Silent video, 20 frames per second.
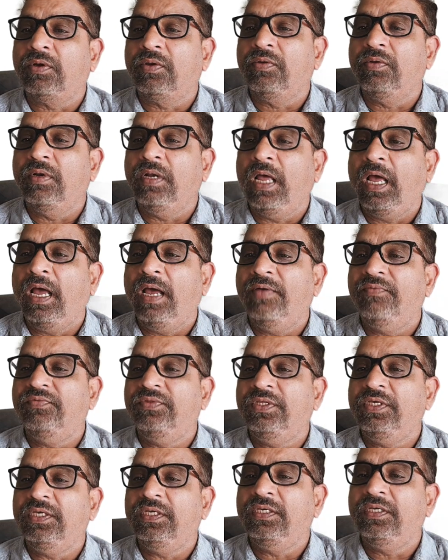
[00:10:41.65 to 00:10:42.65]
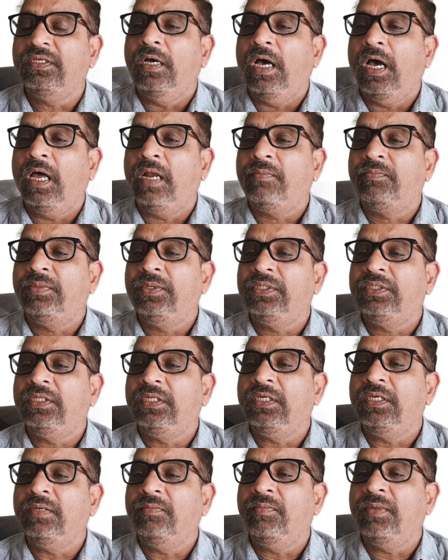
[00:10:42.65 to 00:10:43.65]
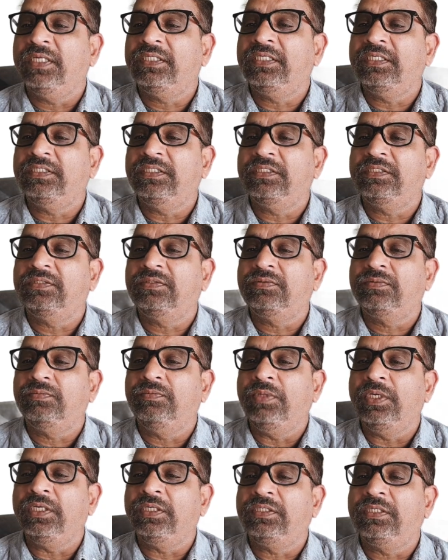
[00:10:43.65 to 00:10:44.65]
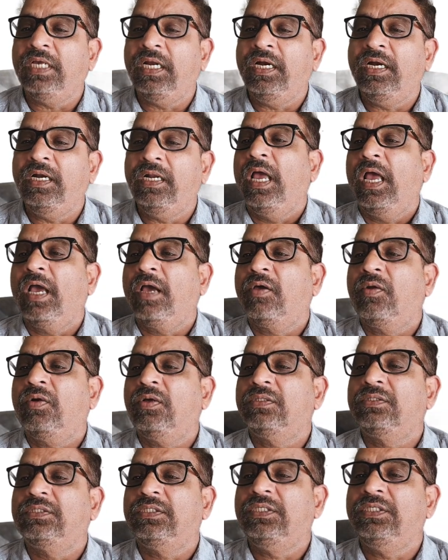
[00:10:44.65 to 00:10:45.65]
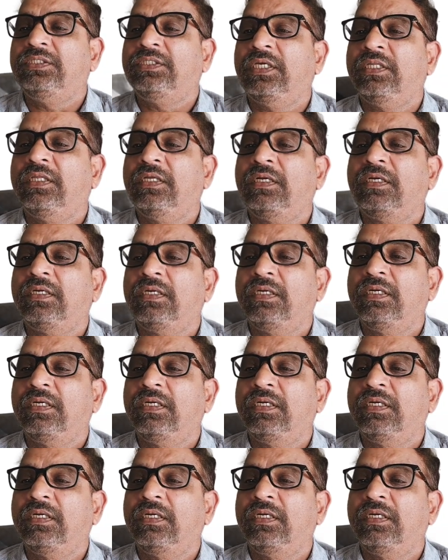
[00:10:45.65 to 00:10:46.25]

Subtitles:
you will have the RPC messages being sent across each other,